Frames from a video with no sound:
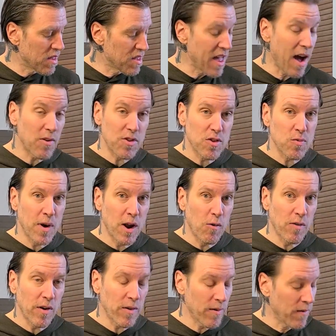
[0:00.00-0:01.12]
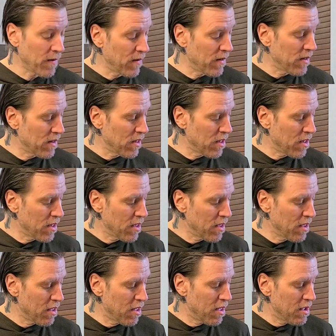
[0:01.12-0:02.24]
See how it just went over?
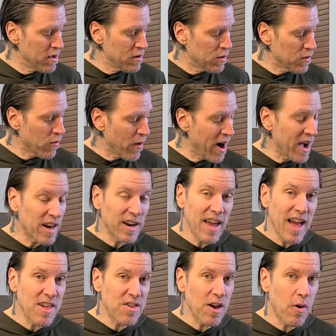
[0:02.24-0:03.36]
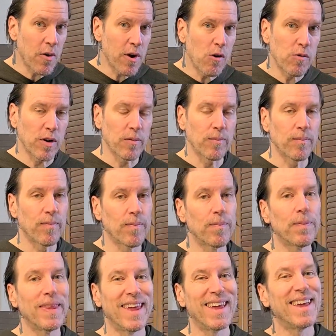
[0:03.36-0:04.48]
Right on the edge of going over.
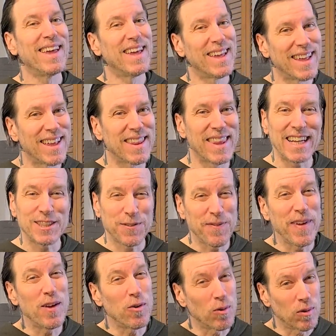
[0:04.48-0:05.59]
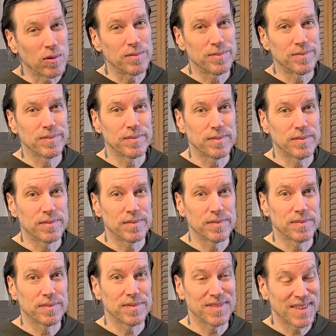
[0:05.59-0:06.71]
That's feel.
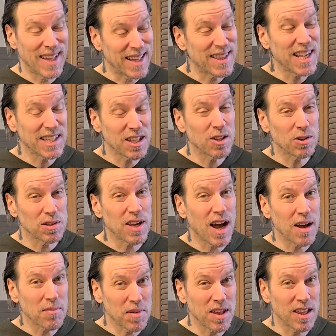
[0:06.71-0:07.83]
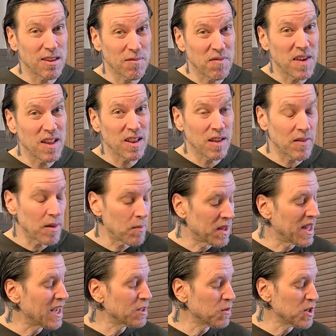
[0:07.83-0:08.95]
That takes a little time to get the feel of it, but
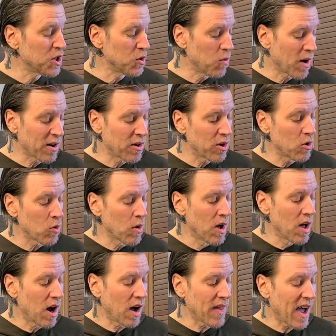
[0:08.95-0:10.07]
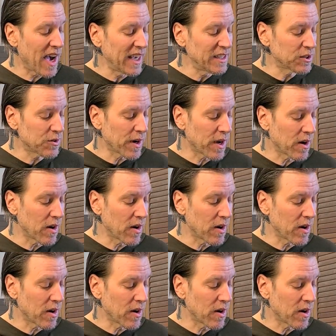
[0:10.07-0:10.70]
that's what you want to do on the high E string.